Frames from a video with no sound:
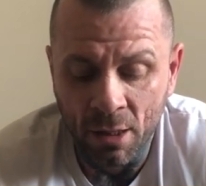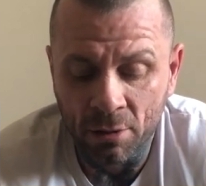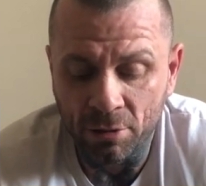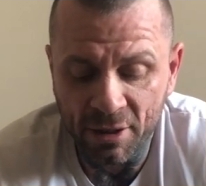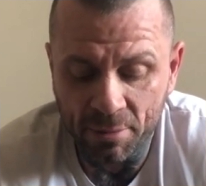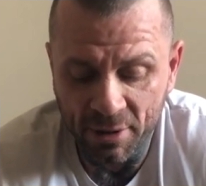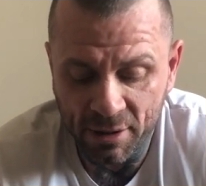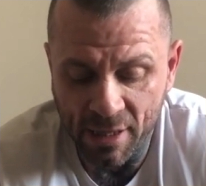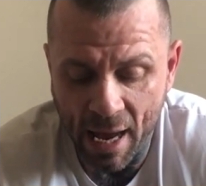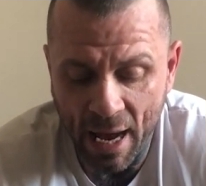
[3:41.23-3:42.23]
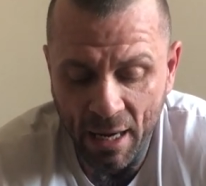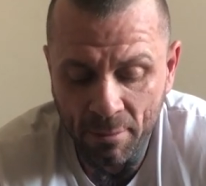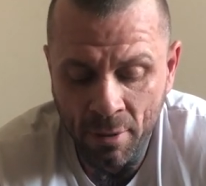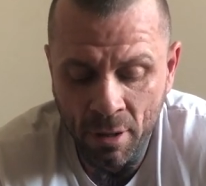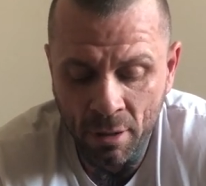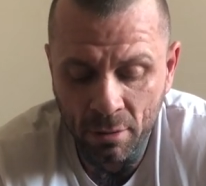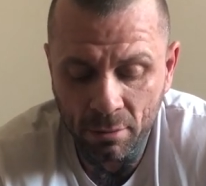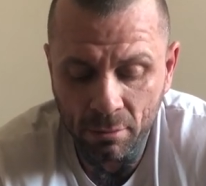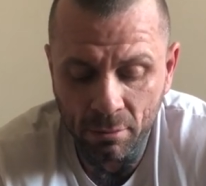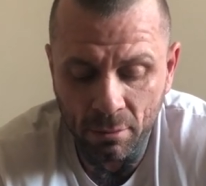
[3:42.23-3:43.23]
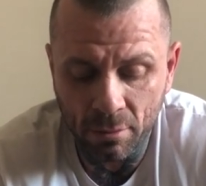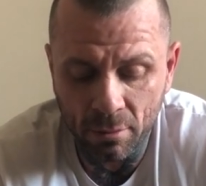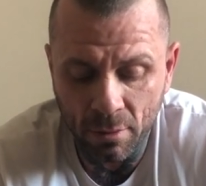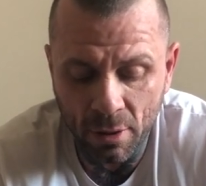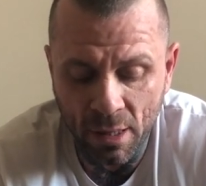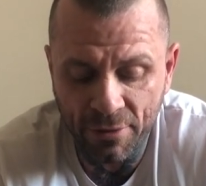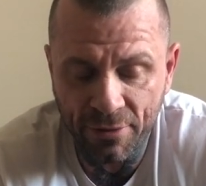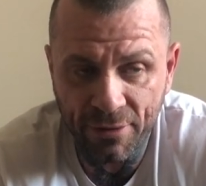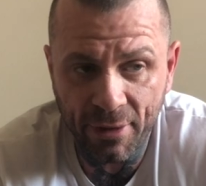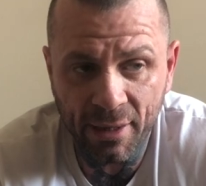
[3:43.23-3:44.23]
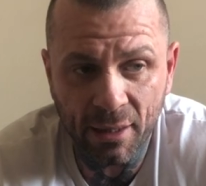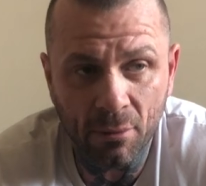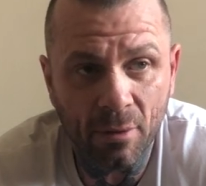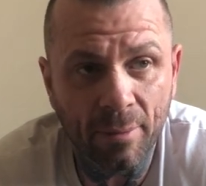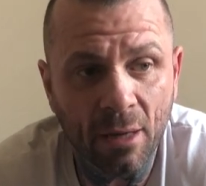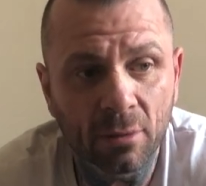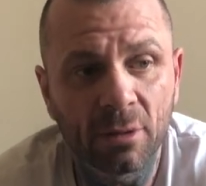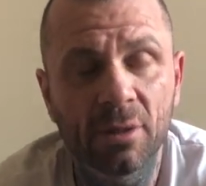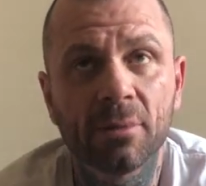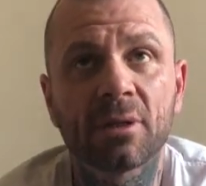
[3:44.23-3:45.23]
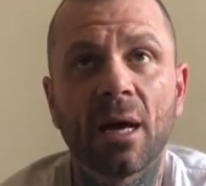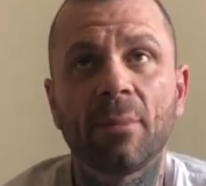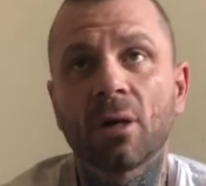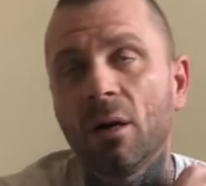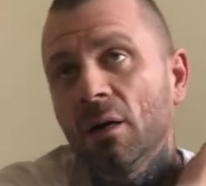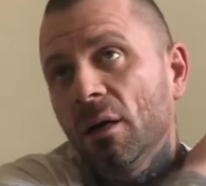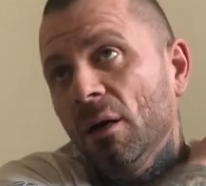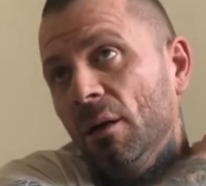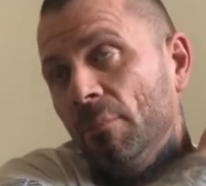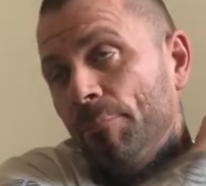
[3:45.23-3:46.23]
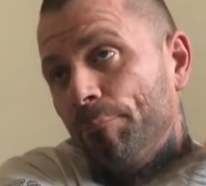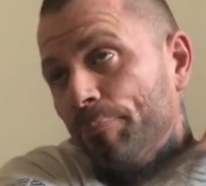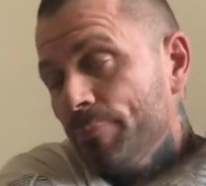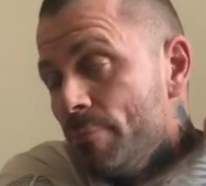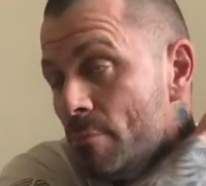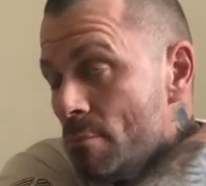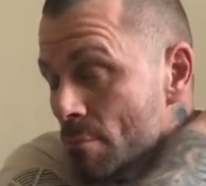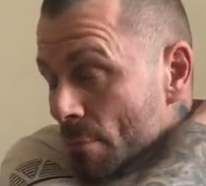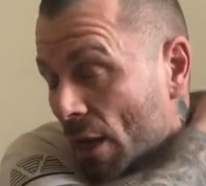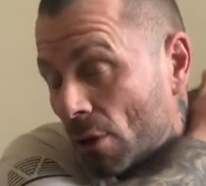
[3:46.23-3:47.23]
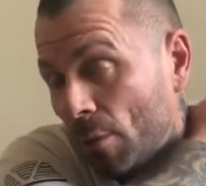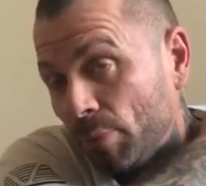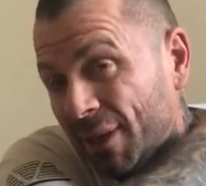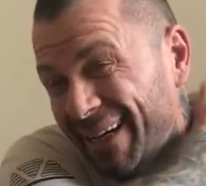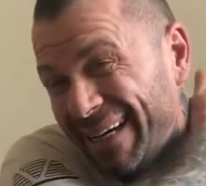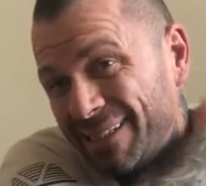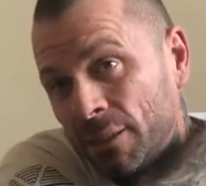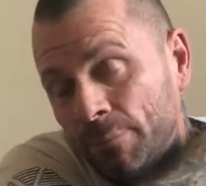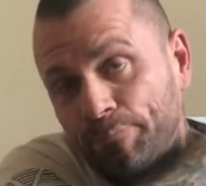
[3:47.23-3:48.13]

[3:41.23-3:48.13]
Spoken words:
Christmas time, I think it was about Christmas time, I got a blade.